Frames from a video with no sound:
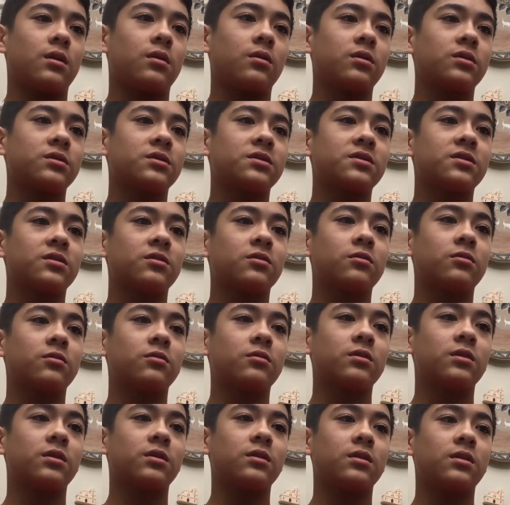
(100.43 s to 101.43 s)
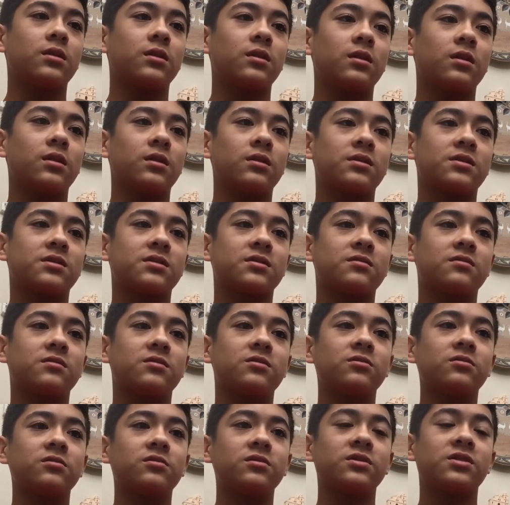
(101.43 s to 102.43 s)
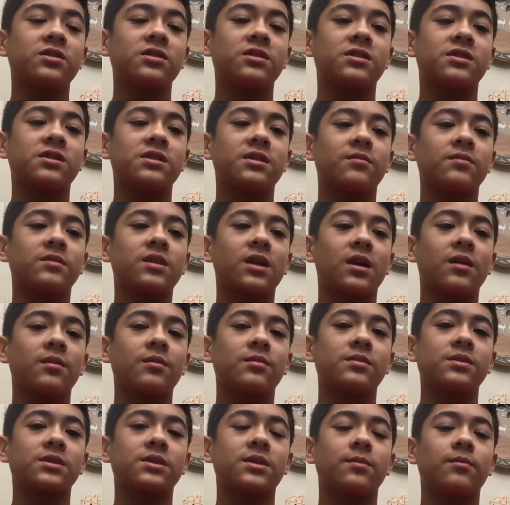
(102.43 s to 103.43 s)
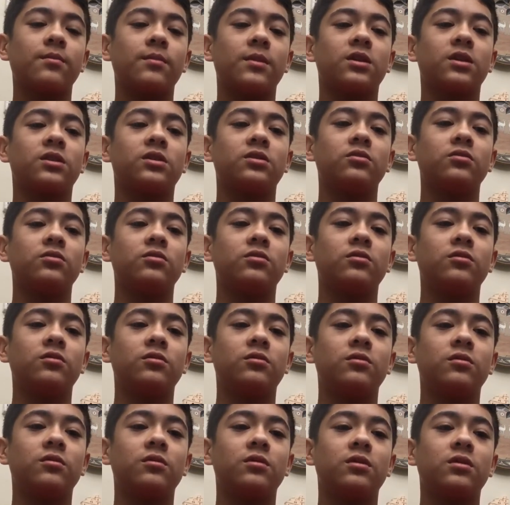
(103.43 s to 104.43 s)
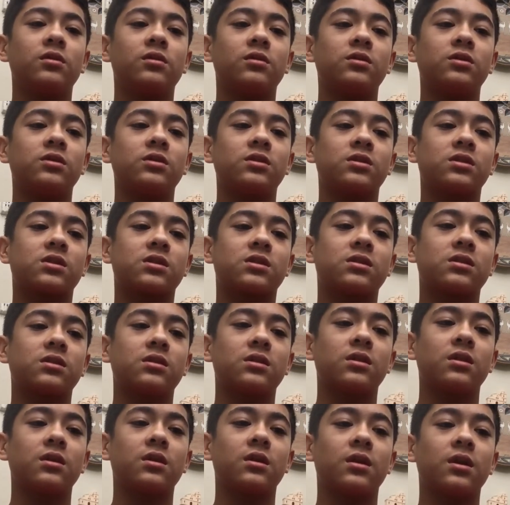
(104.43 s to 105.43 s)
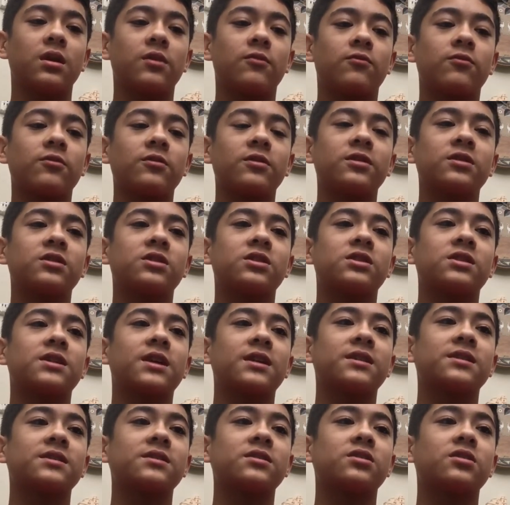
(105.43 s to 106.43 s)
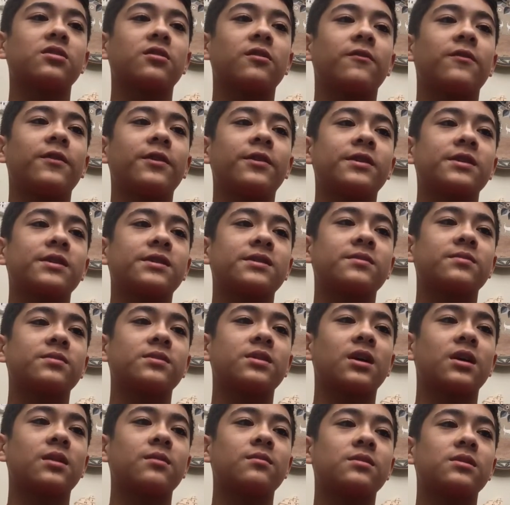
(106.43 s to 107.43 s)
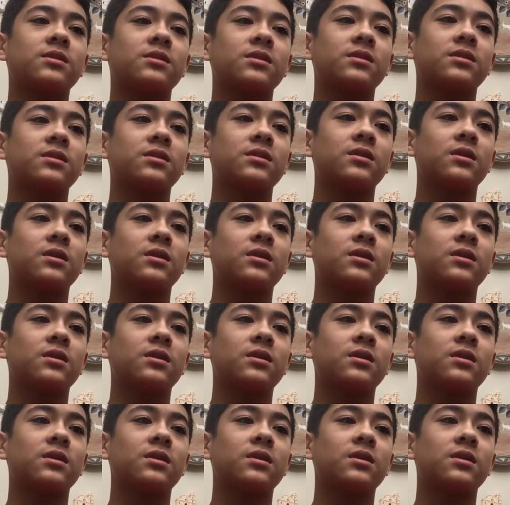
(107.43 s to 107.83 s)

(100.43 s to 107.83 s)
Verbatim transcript: Also, school just sometimes make you just, it really just gets into your feelings sometimes.